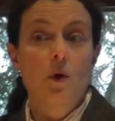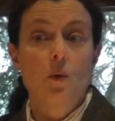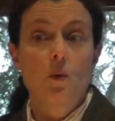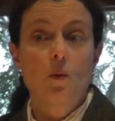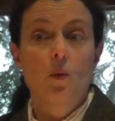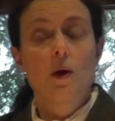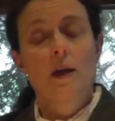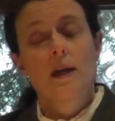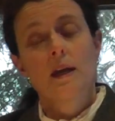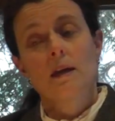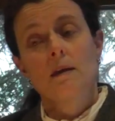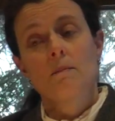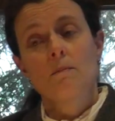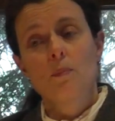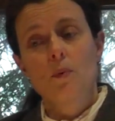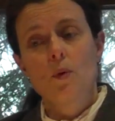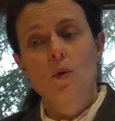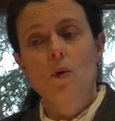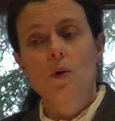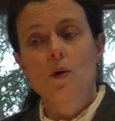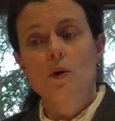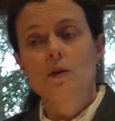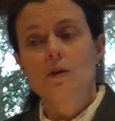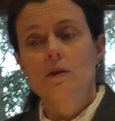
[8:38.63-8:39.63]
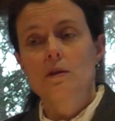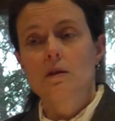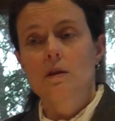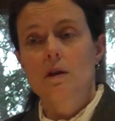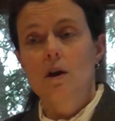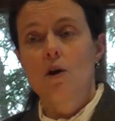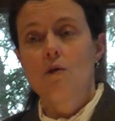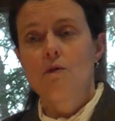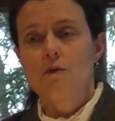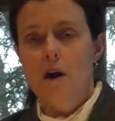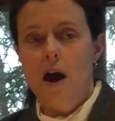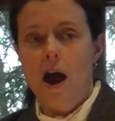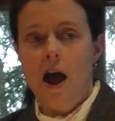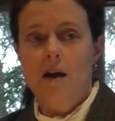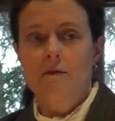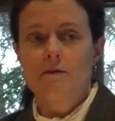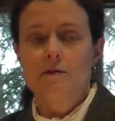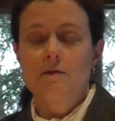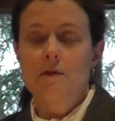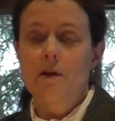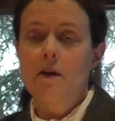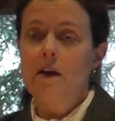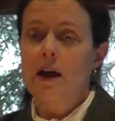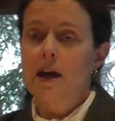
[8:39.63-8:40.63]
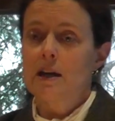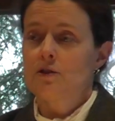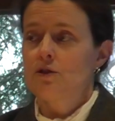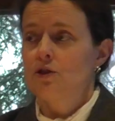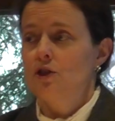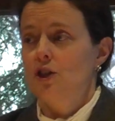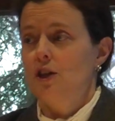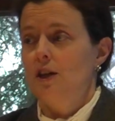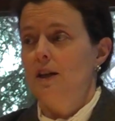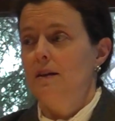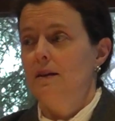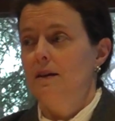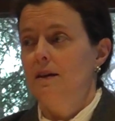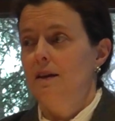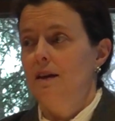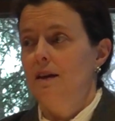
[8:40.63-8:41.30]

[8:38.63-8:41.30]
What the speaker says: We import over half of our energy.